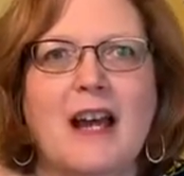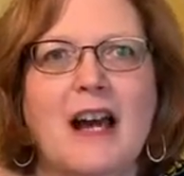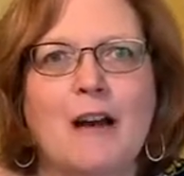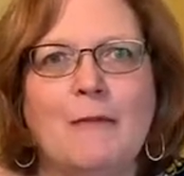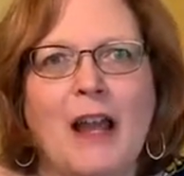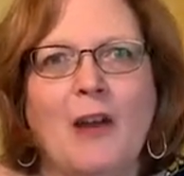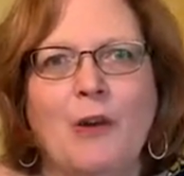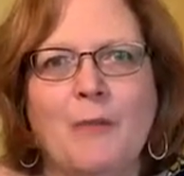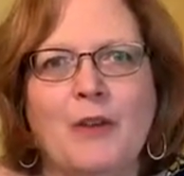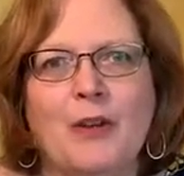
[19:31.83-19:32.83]
Um, I
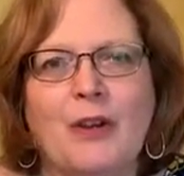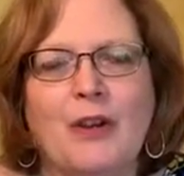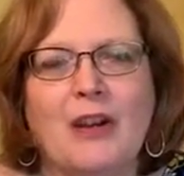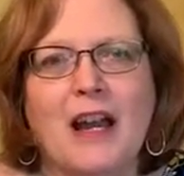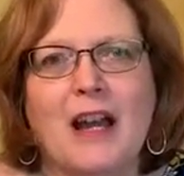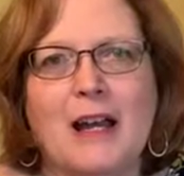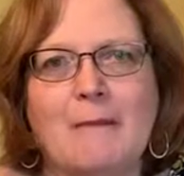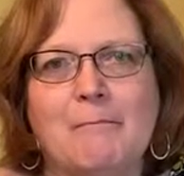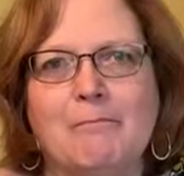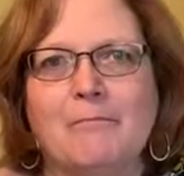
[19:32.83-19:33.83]
hope you're...
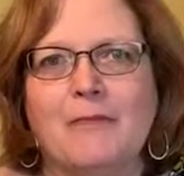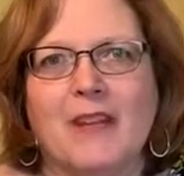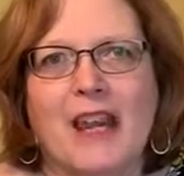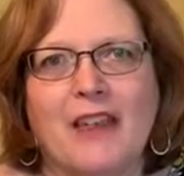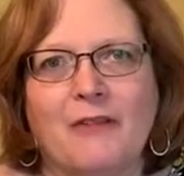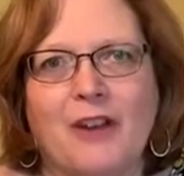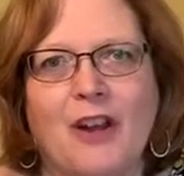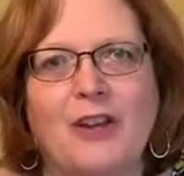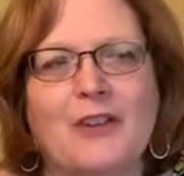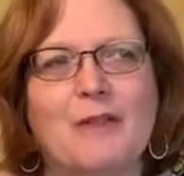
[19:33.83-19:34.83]
Um, gathering
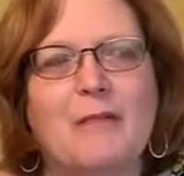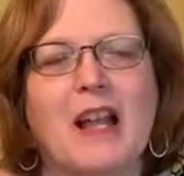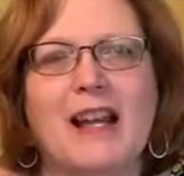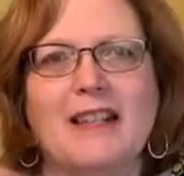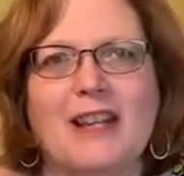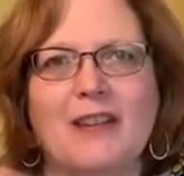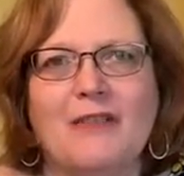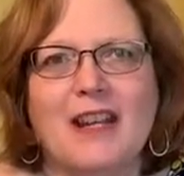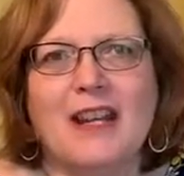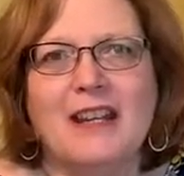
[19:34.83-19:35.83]
all your supplies that you
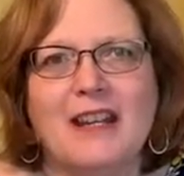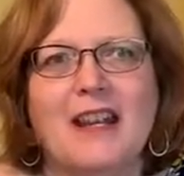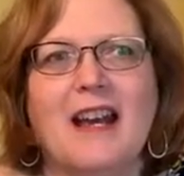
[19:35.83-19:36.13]
need.